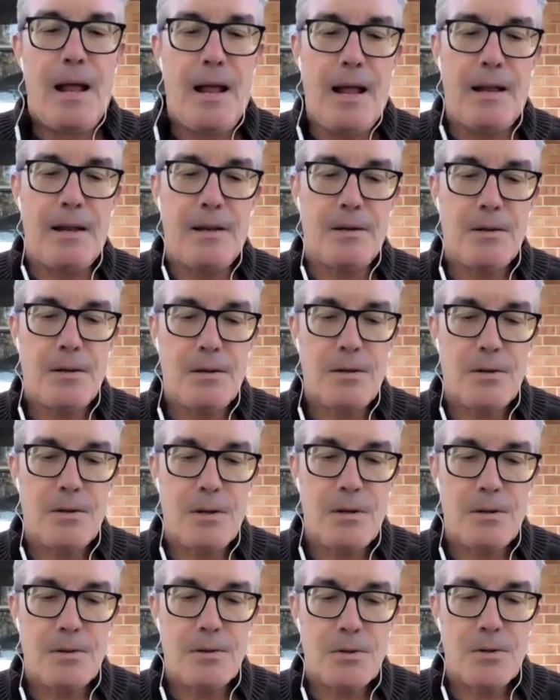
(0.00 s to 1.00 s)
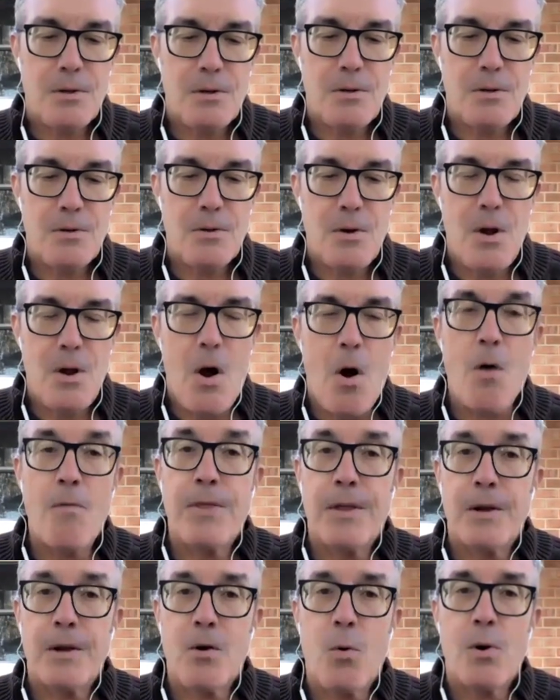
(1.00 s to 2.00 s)
And
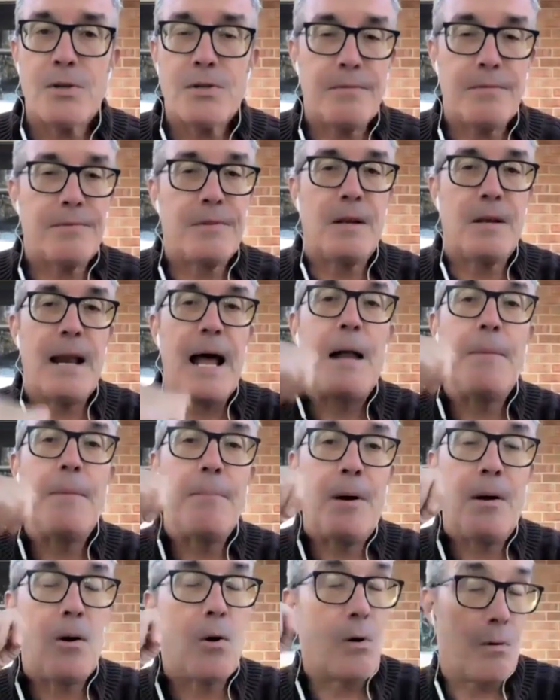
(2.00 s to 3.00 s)
over the course of the nine months,